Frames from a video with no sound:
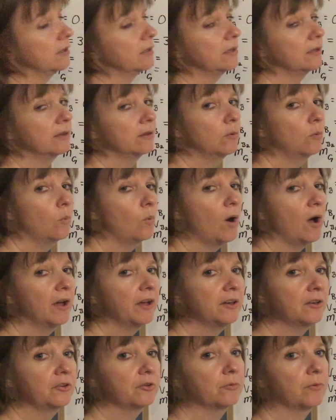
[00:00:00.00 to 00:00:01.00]
in the
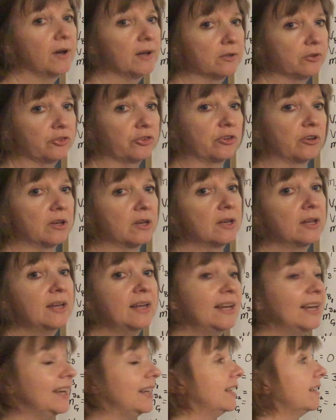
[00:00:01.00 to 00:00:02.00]
Y direction.
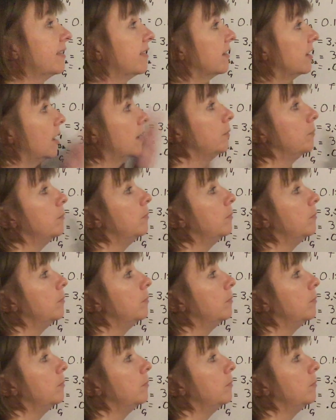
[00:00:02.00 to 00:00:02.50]
It's not